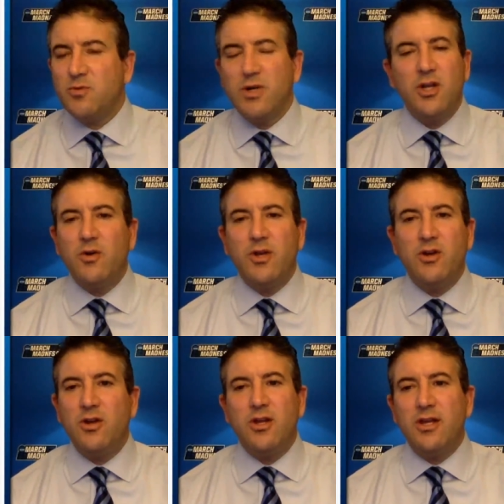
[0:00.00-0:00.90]
Well, you know
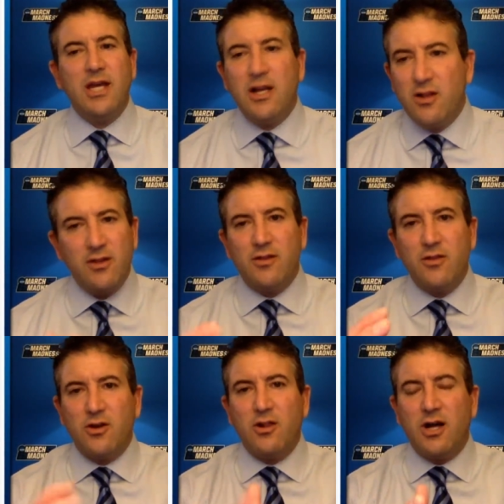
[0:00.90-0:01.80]
you, you got to
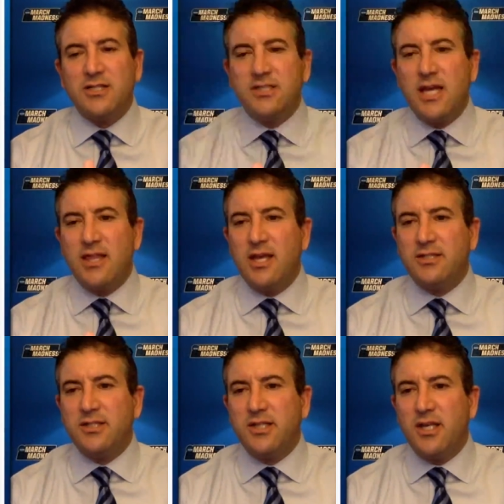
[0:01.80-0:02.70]
look at the losses they have in the
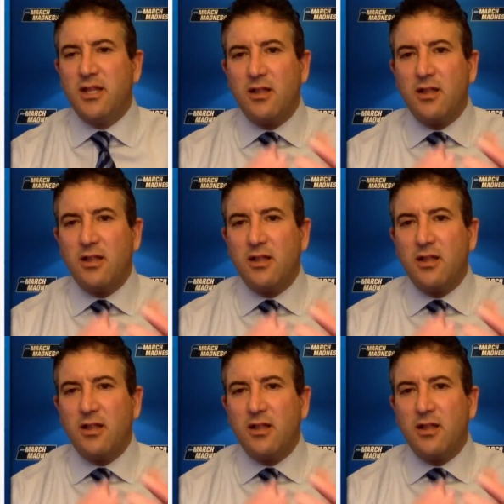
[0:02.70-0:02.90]
ACC.